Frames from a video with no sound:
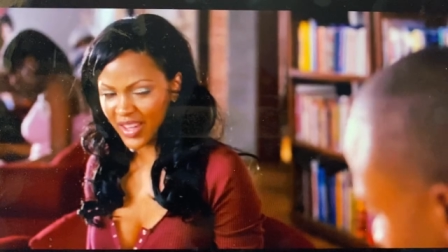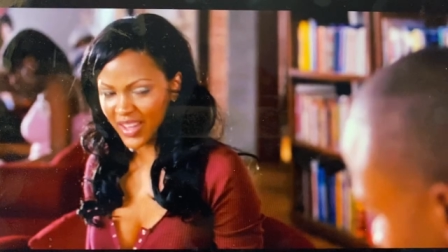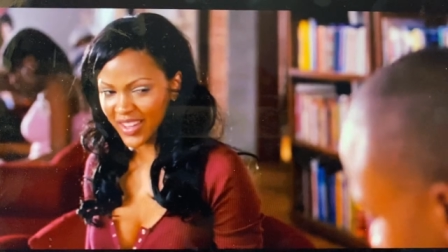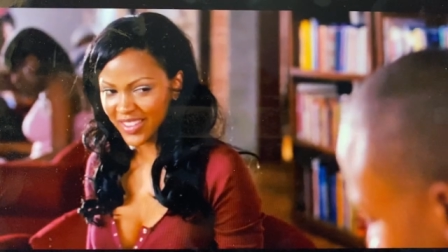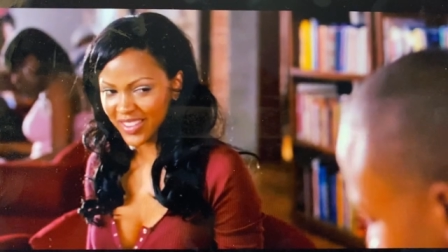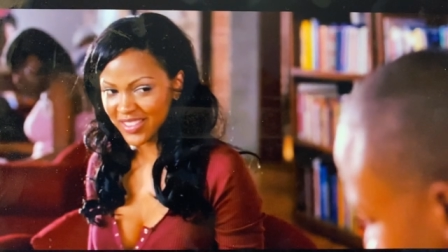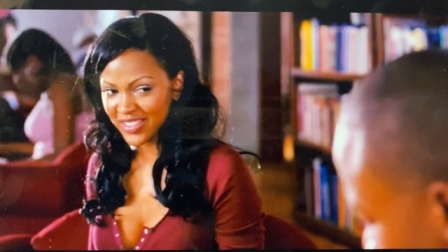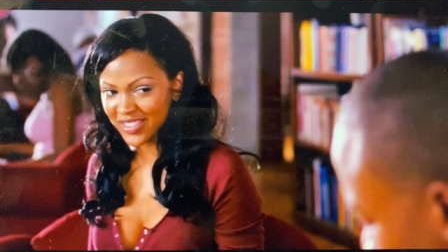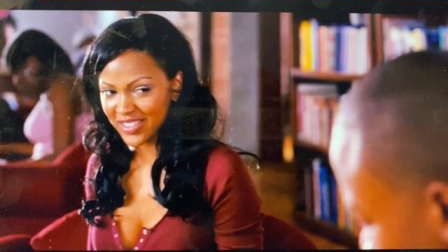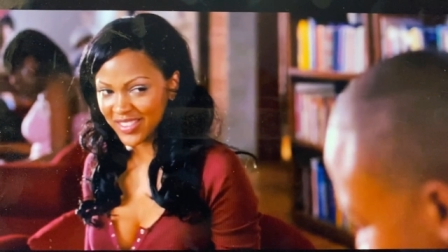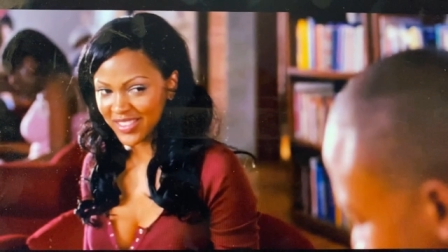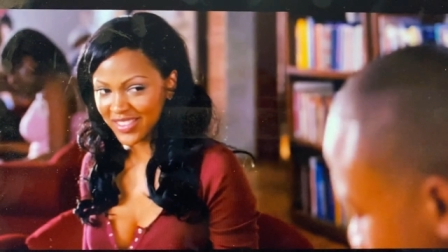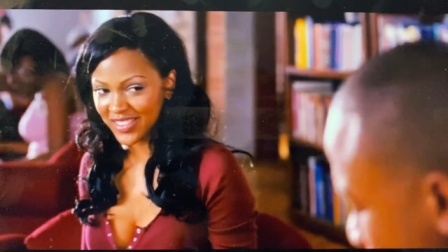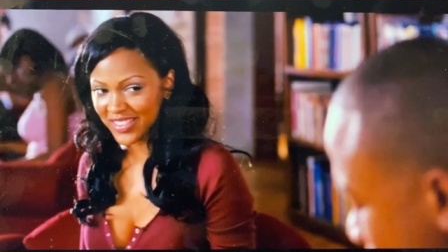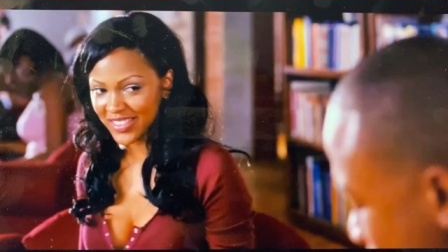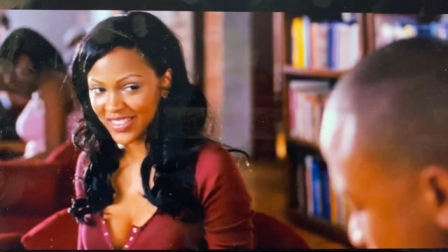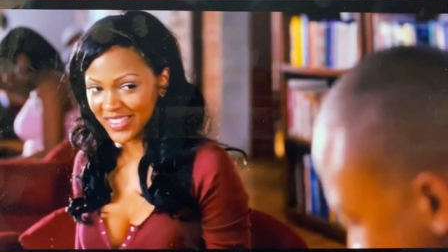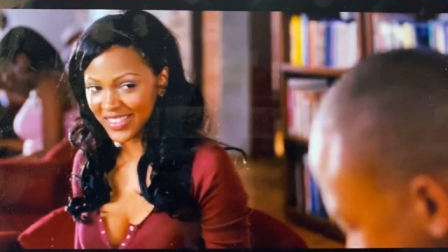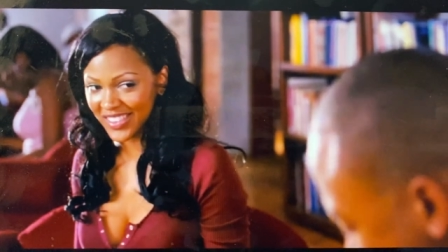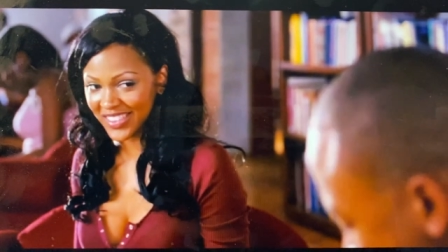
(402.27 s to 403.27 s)

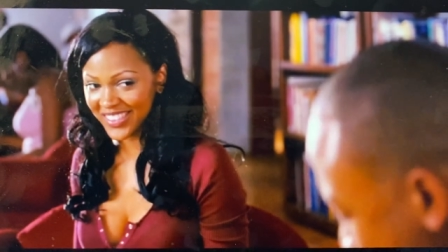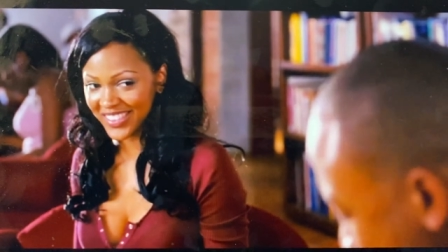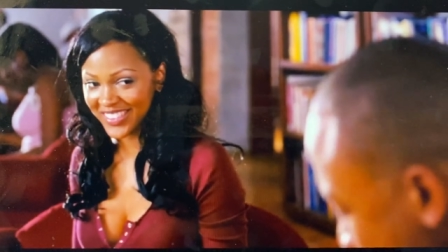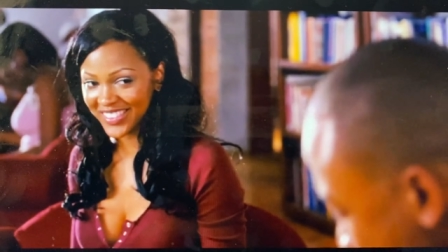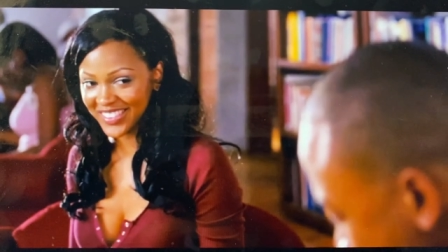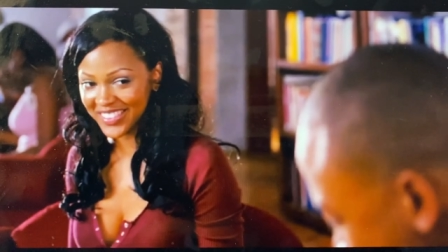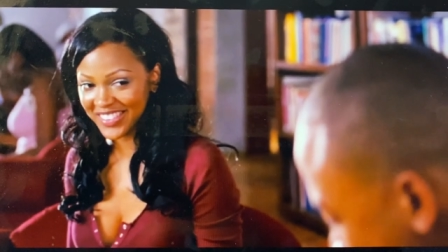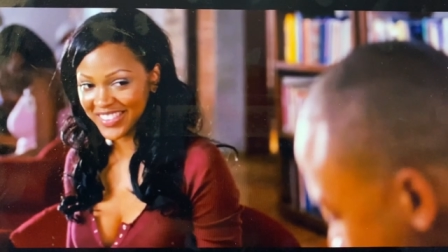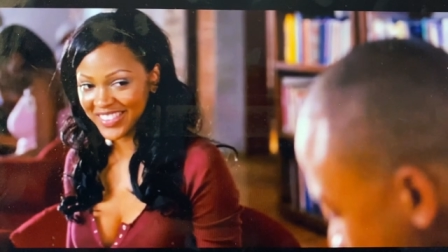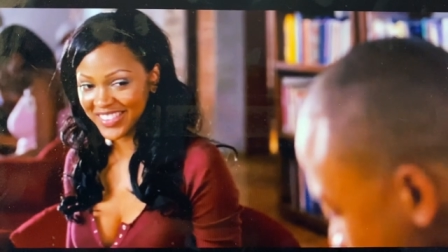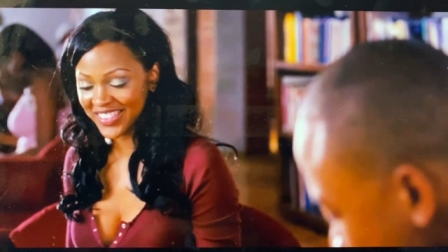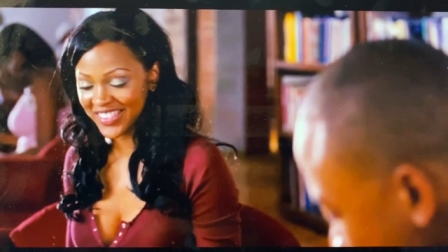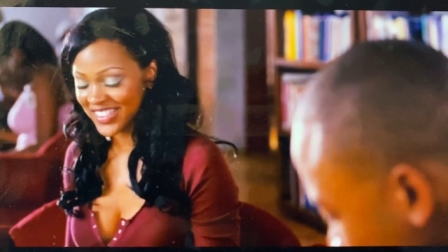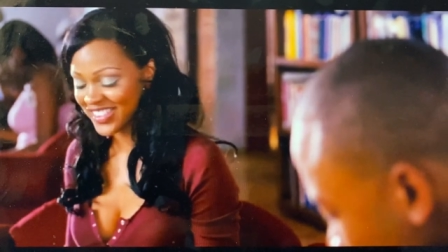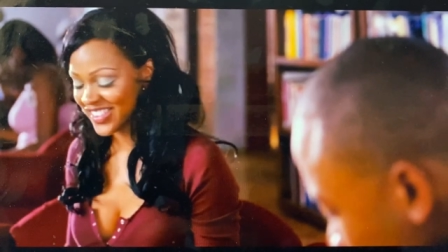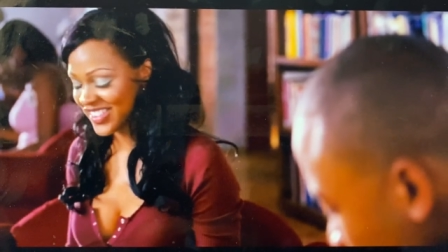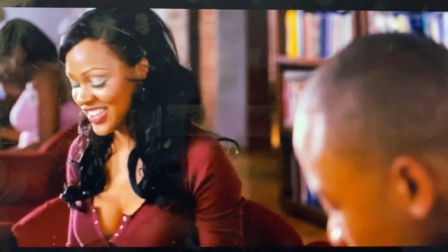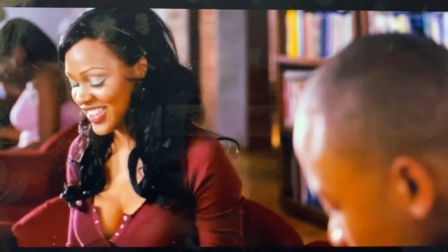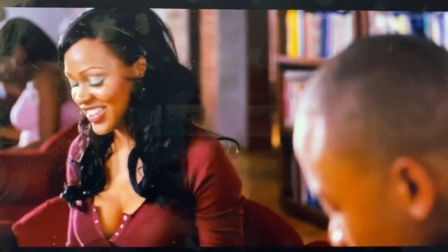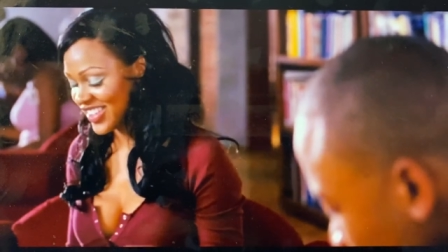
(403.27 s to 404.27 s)
Megan Good,
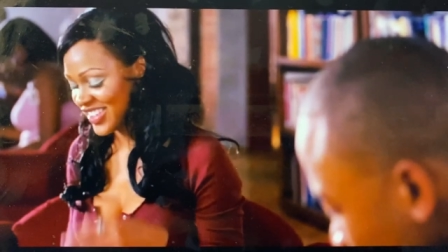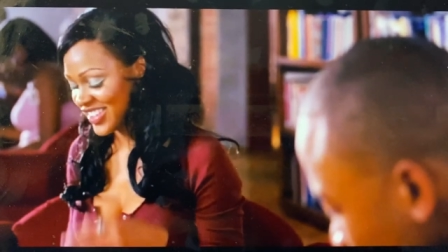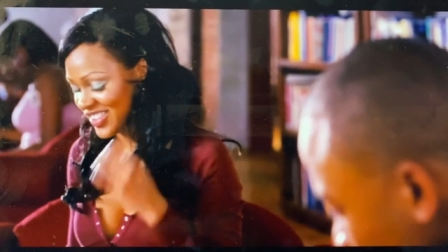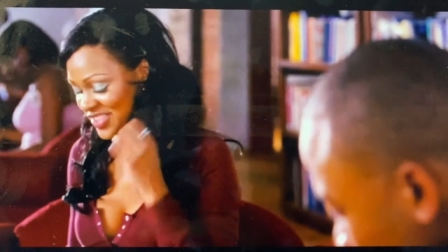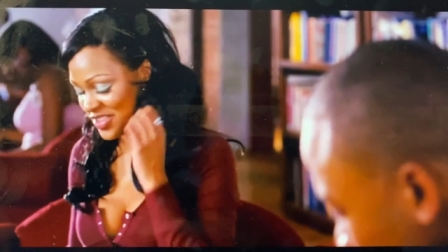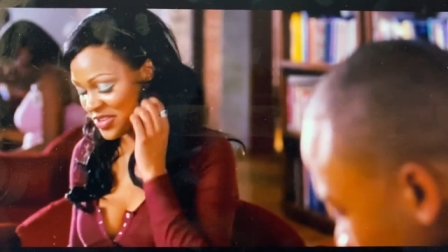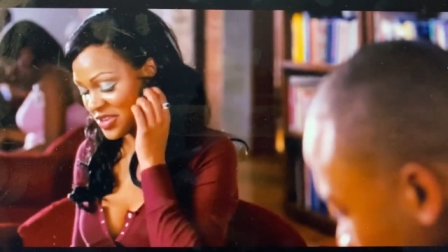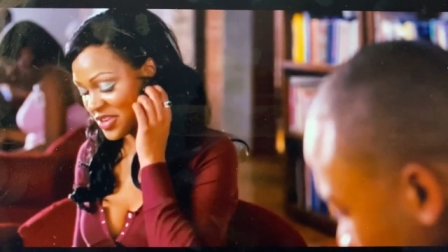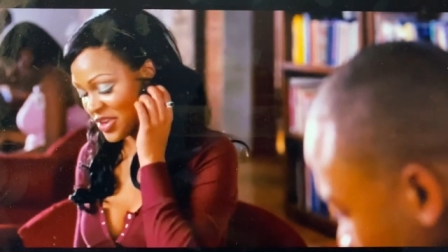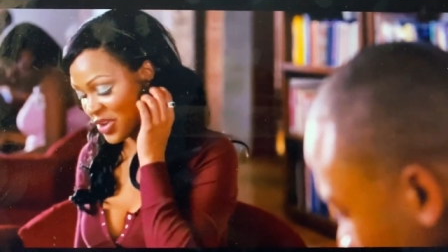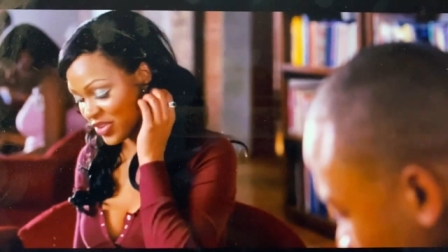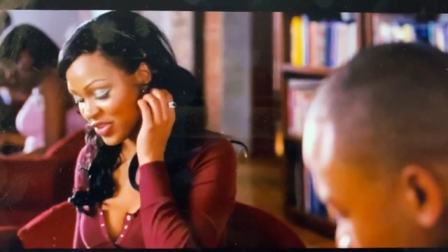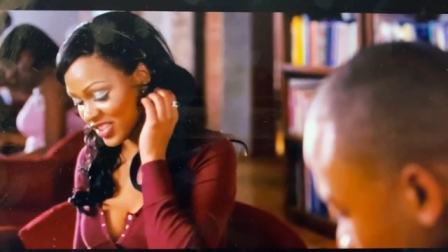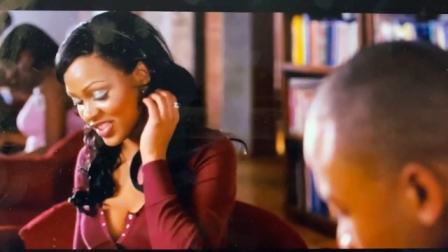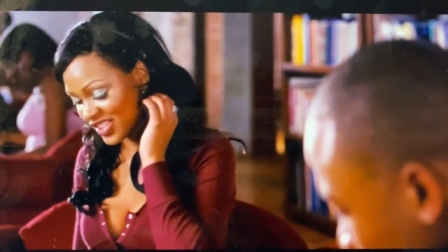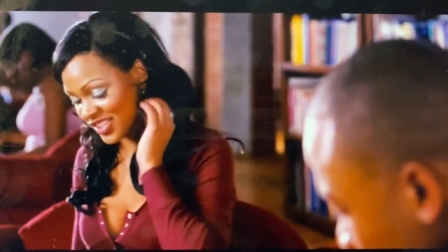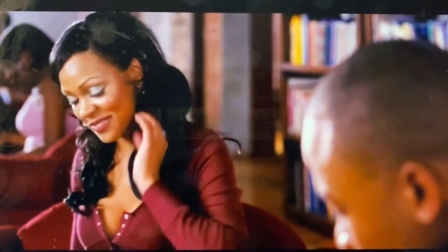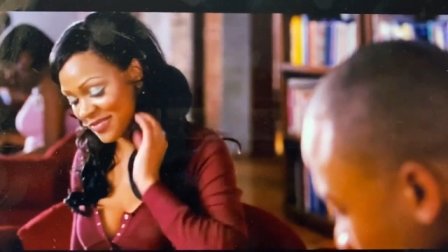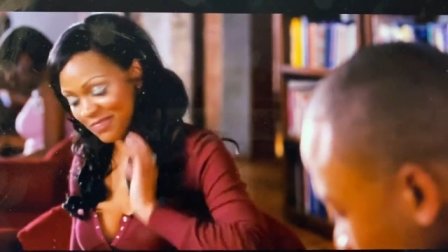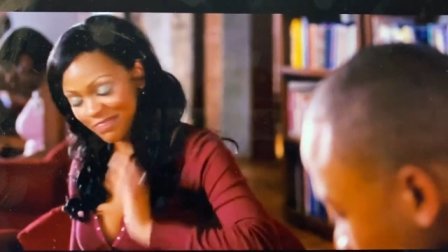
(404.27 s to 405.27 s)
y'all. Like, she's
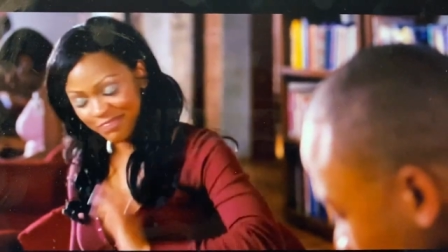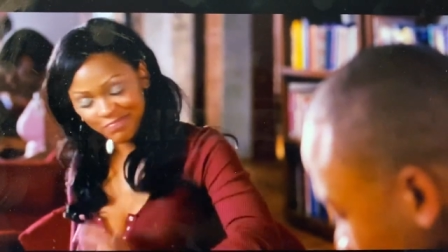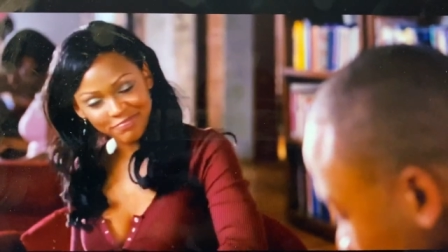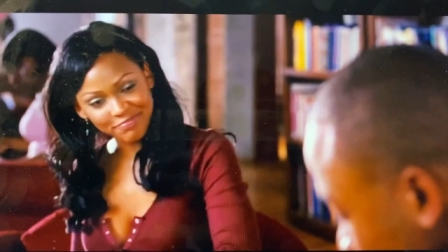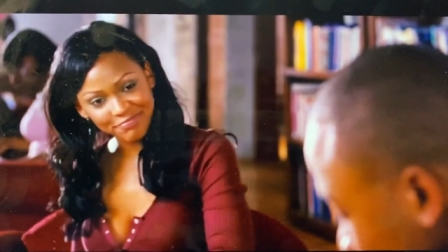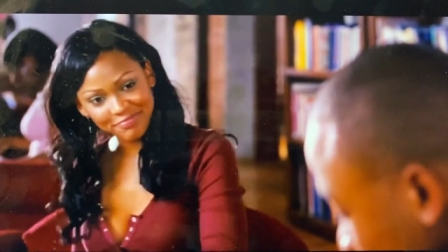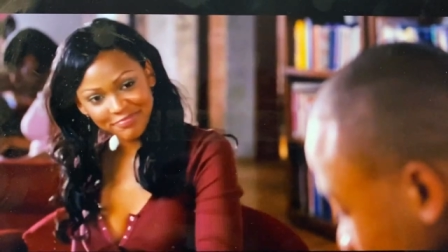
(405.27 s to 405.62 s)
right there in